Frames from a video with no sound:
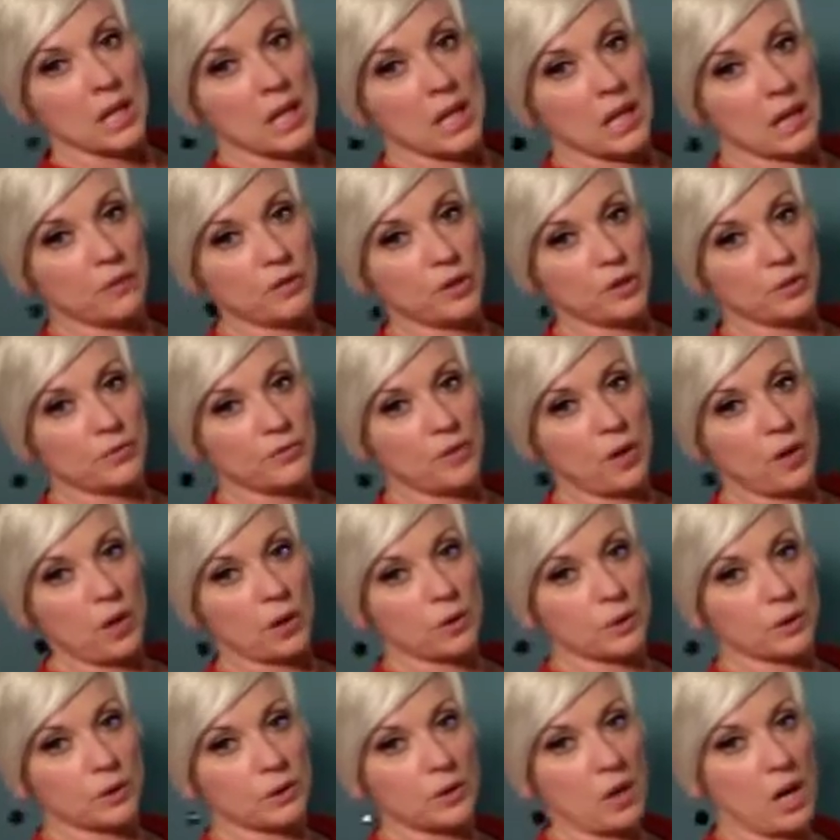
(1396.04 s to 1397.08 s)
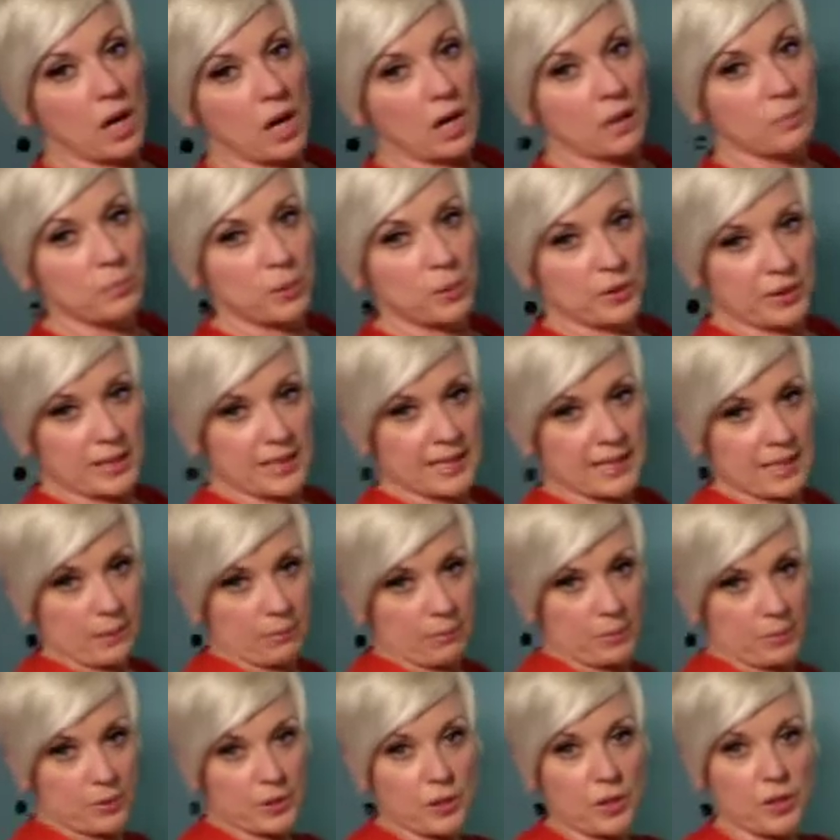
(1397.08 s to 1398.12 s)
If you followed along and put the
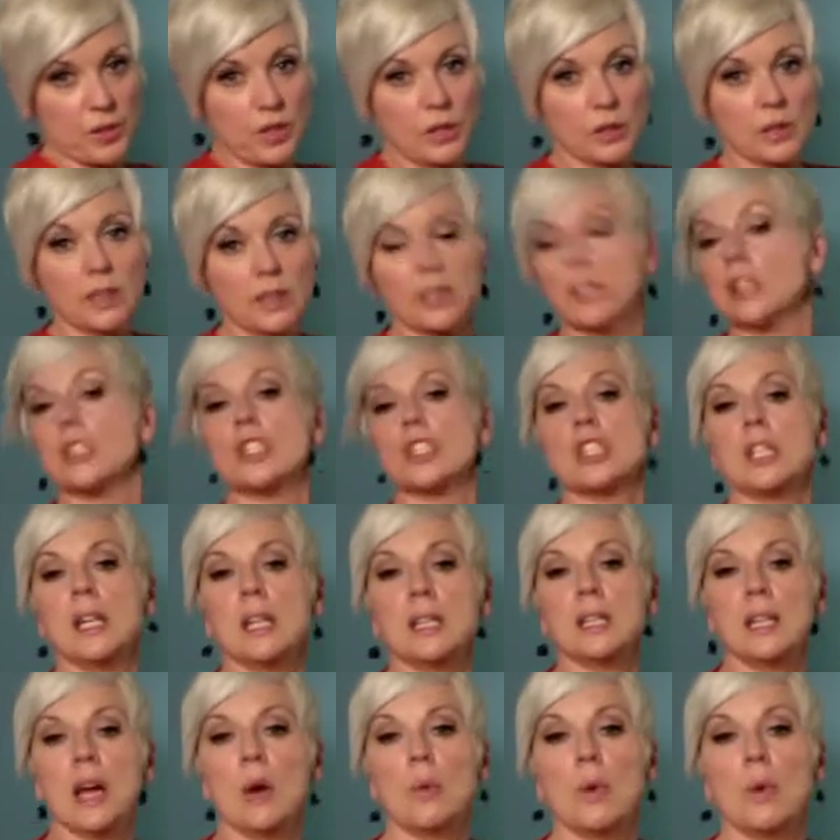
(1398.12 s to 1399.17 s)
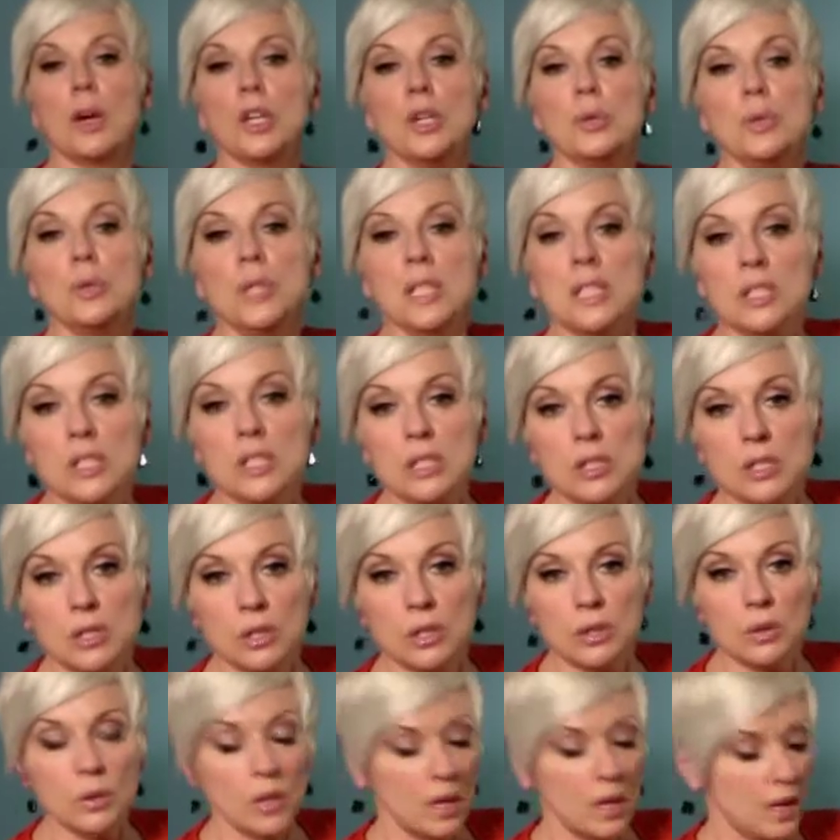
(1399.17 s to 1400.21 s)
symbols on your lyric sheet. Now what you need to
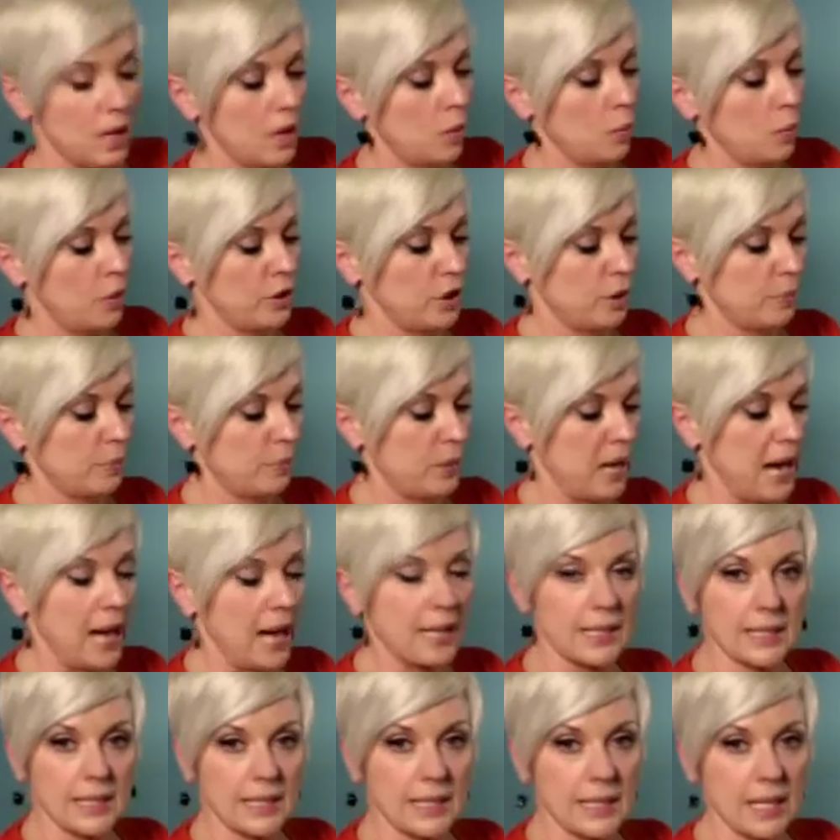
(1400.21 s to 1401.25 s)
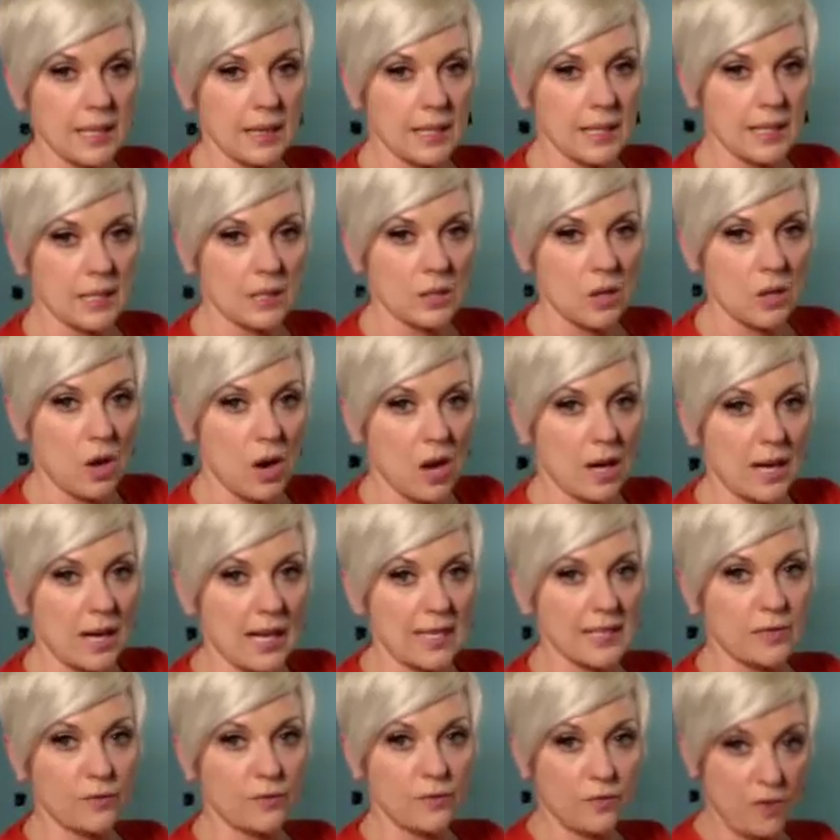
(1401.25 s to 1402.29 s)
do when you're practicing this song
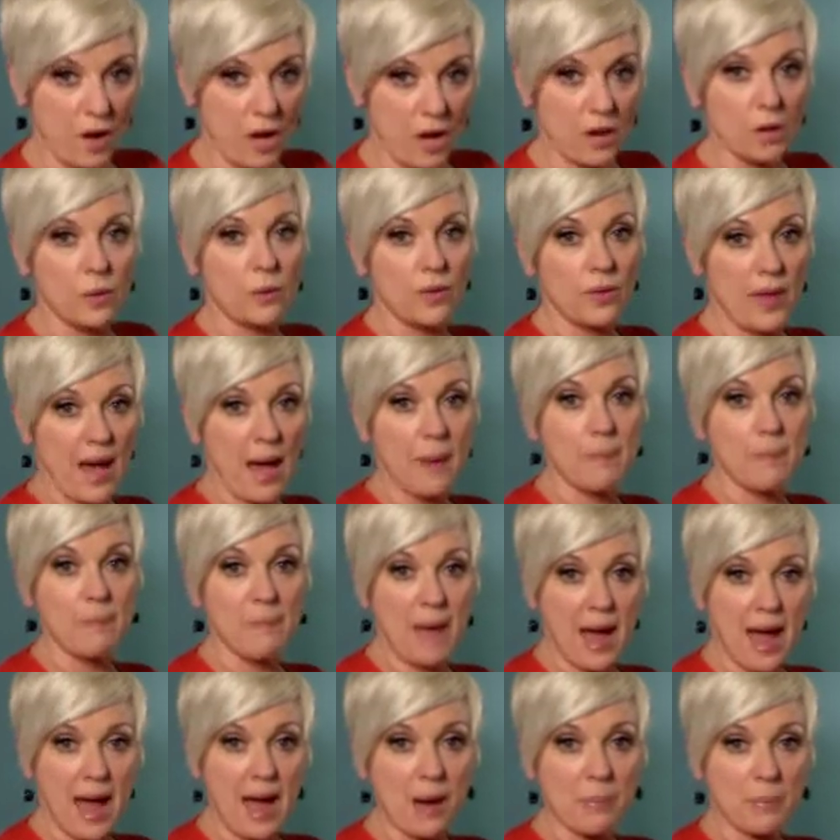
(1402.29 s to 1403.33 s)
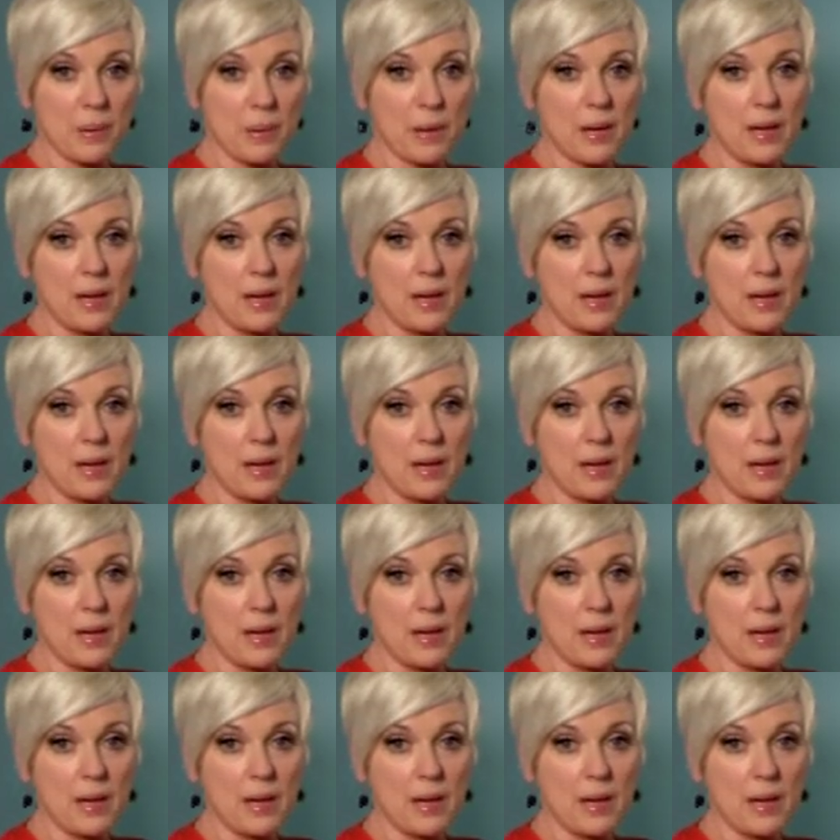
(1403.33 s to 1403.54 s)
is follow that map.